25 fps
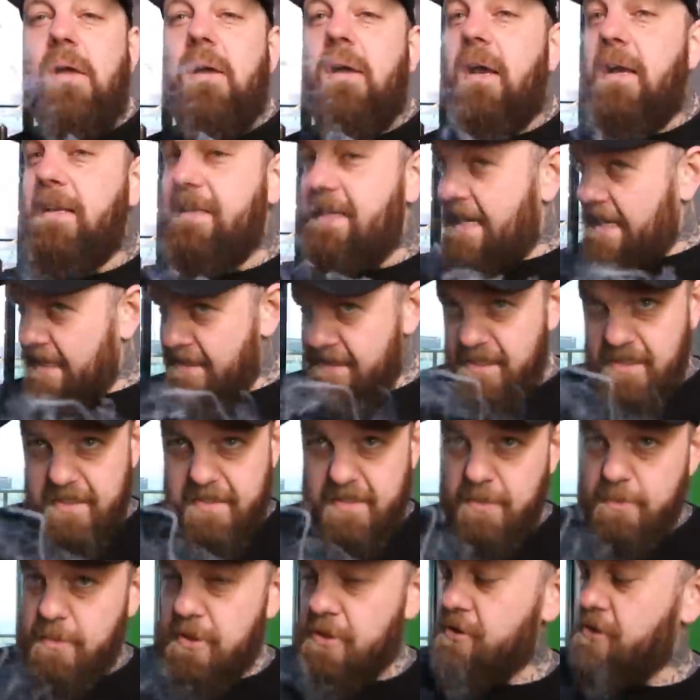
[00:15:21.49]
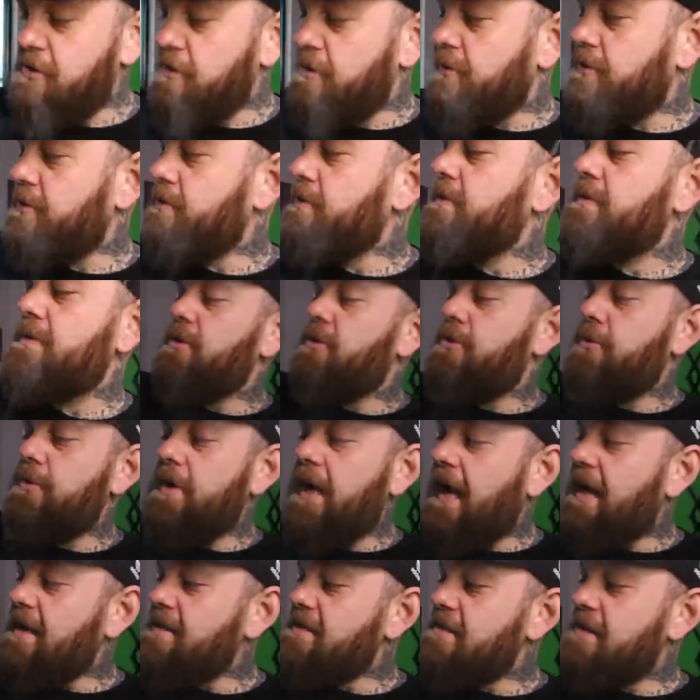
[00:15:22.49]
Adidas has sent me shoes. You
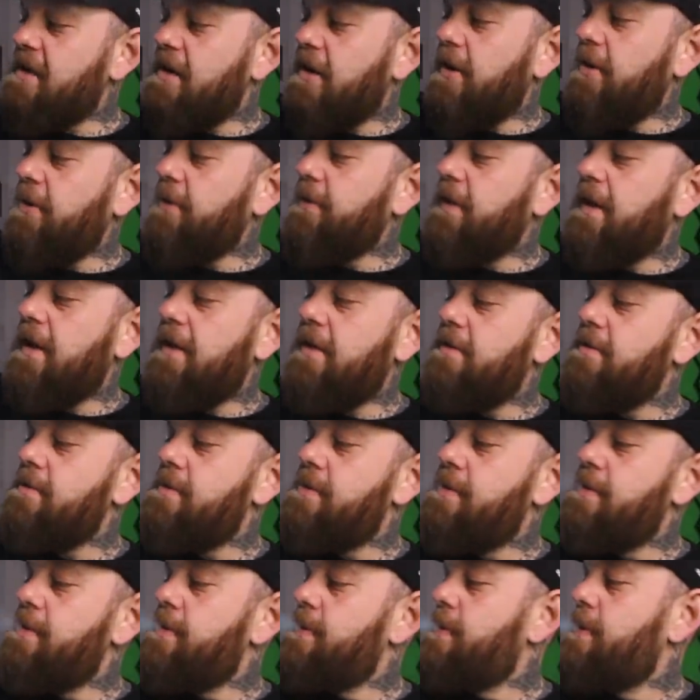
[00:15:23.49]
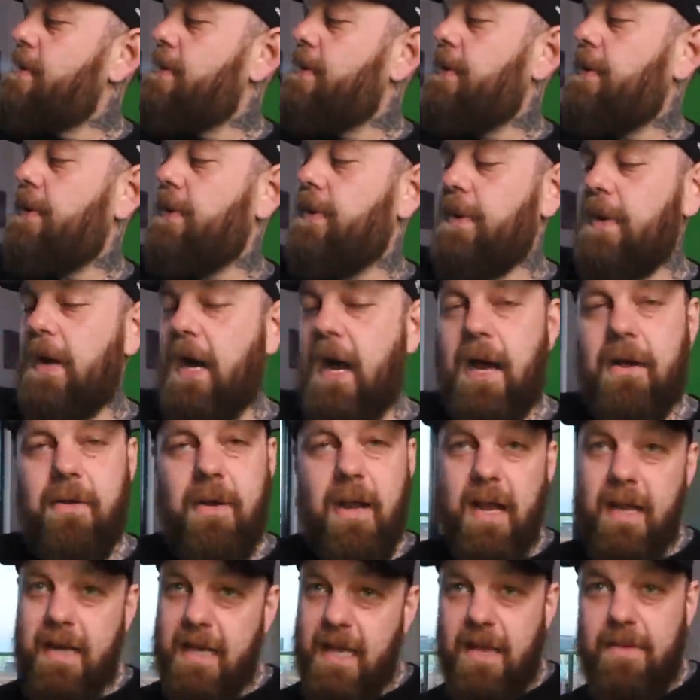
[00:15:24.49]
guys know that I
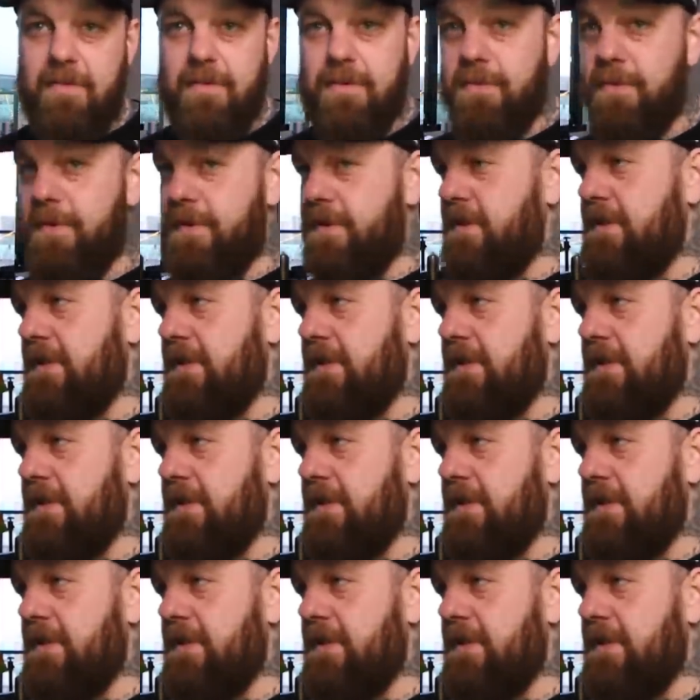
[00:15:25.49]
rock heavy with